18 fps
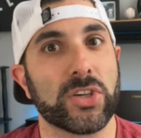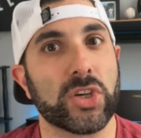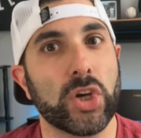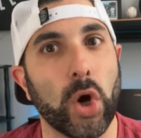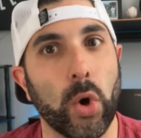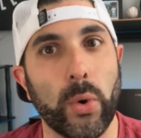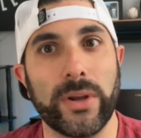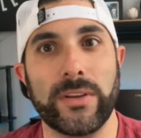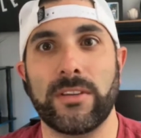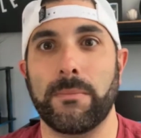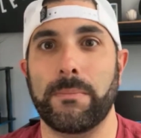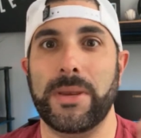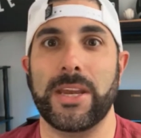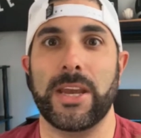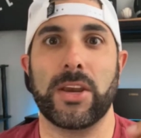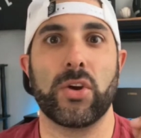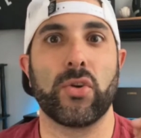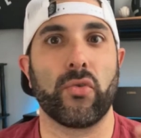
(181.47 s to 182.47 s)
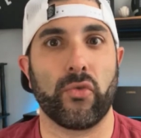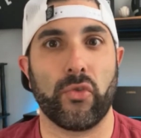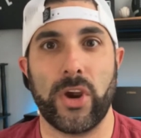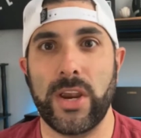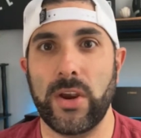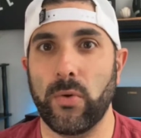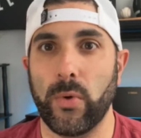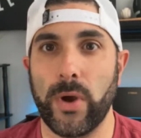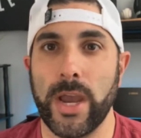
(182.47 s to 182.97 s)
going to be a
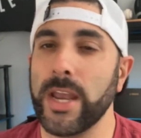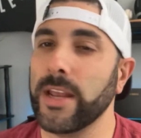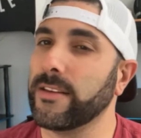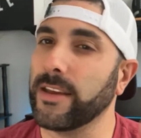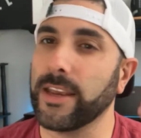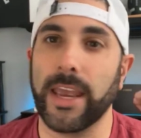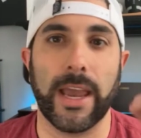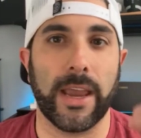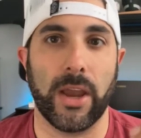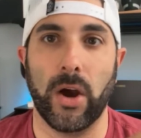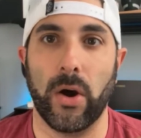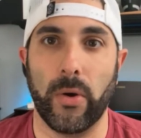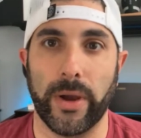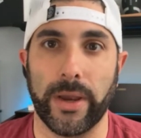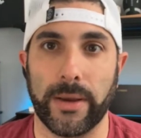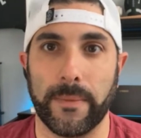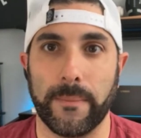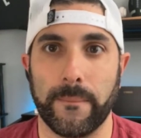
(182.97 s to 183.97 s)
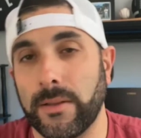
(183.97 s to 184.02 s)
great way to get going.